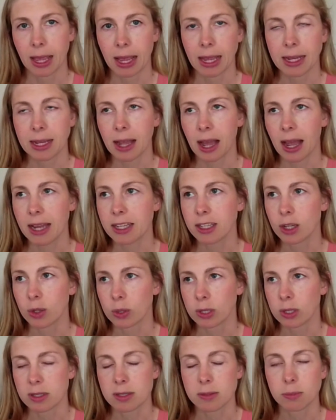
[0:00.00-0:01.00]
I
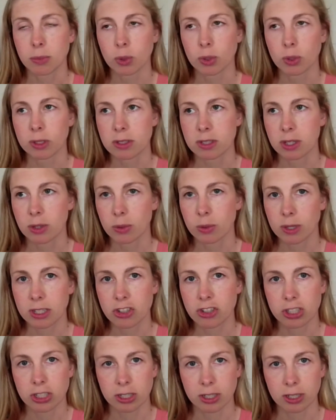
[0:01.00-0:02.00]
noticed more so
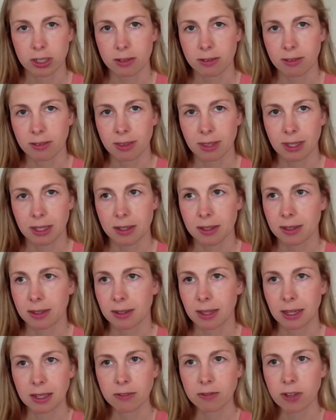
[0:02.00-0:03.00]
this year that
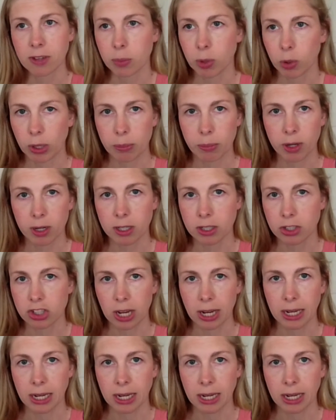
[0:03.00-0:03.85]
in February, March,